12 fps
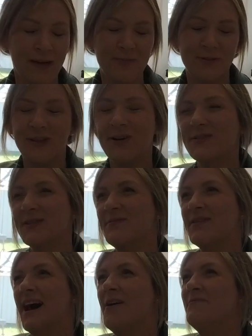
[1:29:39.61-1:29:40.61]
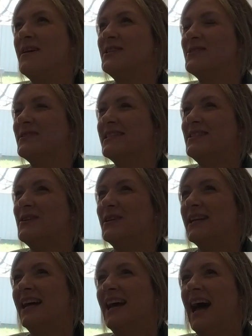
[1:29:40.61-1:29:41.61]
people. I bet you it's
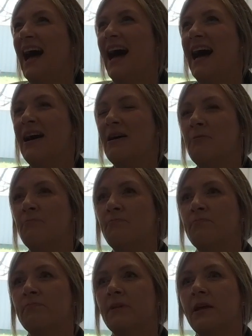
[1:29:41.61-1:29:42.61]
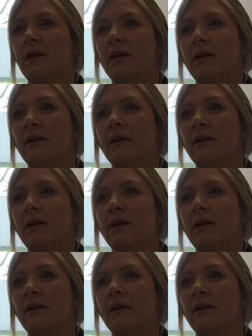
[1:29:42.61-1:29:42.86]
not. I